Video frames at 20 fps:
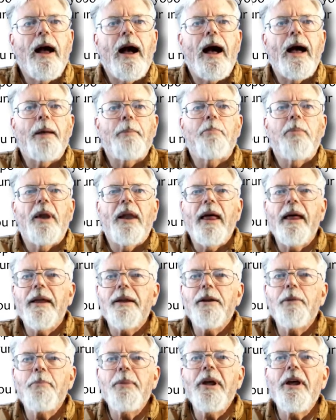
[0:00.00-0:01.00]
I
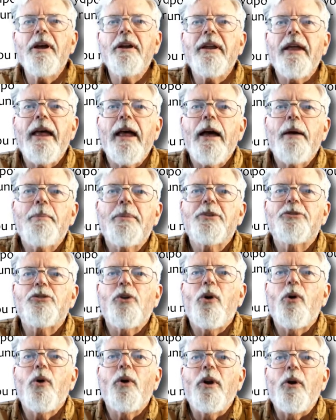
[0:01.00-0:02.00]
plan to be on campus
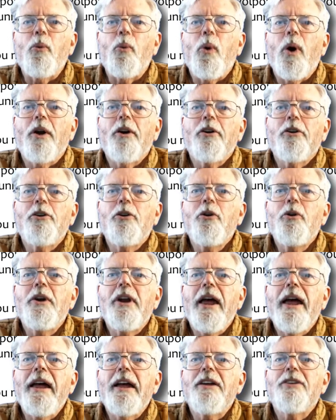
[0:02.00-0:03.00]
only 1 or 2
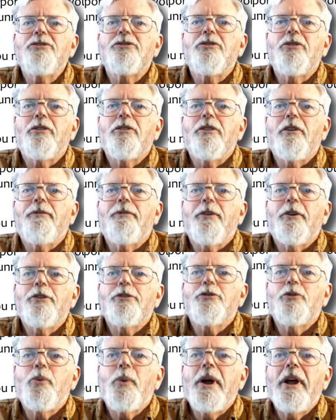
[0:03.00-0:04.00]
days during the
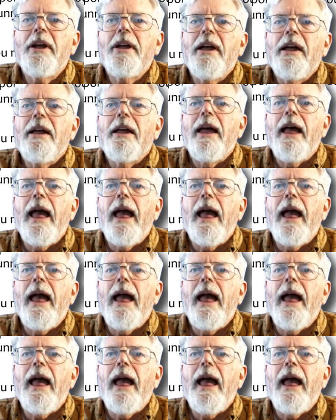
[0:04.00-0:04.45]
first week